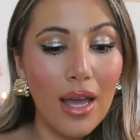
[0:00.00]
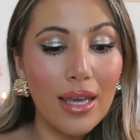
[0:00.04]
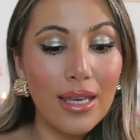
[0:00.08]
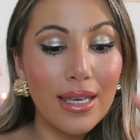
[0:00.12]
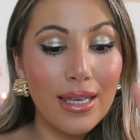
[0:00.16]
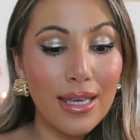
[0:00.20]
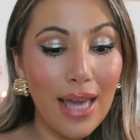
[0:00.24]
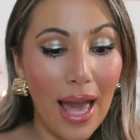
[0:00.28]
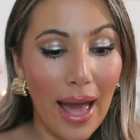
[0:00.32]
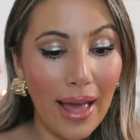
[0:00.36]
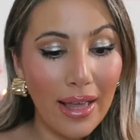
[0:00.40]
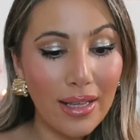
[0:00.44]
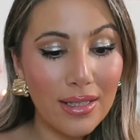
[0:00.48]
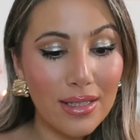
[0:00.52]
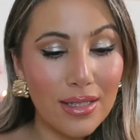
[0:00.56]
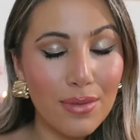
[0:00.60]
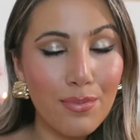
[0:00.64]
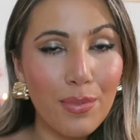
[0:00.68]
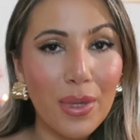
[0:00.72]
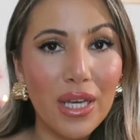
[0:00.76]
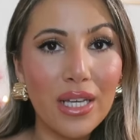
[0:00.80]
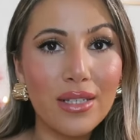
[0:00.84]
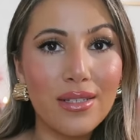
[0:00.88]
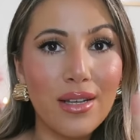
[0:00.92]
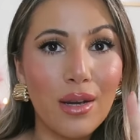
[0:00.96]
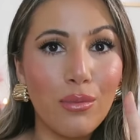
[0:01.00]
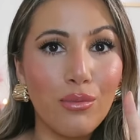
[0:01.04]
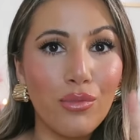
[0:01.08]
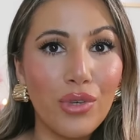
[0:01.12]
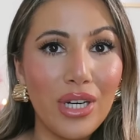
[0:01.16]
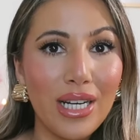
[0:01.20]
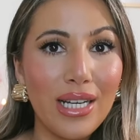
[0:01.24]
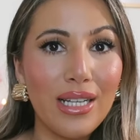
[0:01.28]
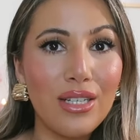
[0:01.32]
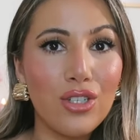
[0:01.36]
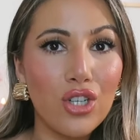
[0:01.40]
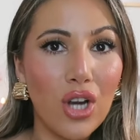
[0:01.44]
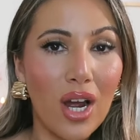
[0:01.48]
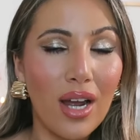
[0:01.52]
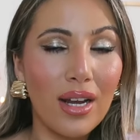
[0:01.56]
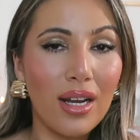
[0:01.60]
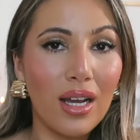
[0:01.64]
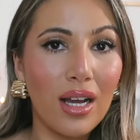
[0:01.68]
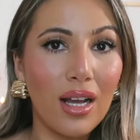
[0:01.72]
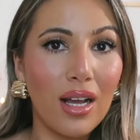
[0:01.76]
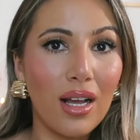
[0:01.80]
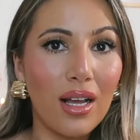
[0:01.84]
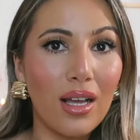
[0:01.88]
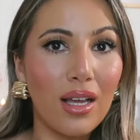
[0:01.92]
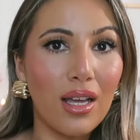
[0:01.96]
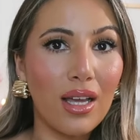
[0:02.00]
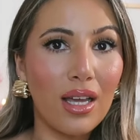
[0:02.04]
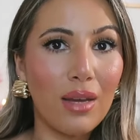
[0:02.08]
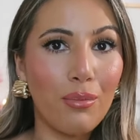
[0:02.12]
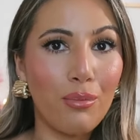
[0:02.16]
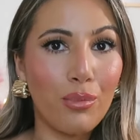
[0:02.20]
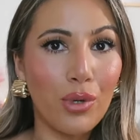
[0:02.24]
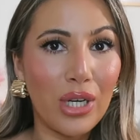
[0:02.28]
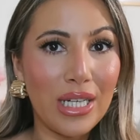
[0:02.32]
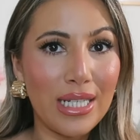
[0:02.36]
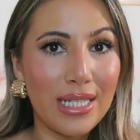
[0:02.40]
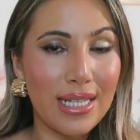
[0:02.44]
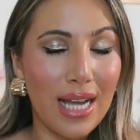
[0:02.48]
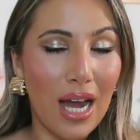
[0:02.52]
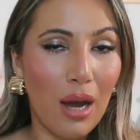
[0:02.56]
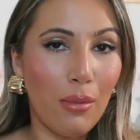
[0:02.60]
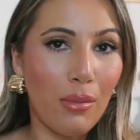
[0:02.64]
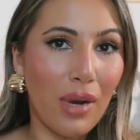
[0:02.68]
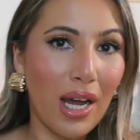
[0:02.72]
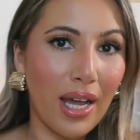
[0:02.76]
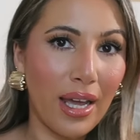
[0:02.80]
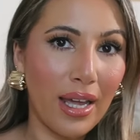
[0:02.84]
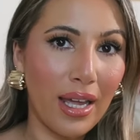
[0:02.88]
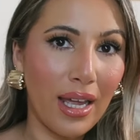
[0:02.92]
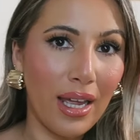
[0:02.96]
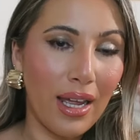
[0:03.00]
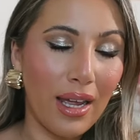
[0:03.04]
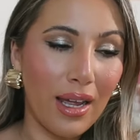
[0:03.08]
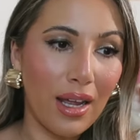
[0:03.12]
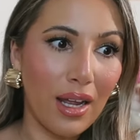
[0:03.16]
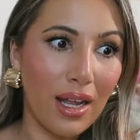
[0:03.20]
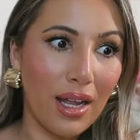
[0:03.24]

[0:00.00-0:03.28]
yet because I'm really trying to bring down my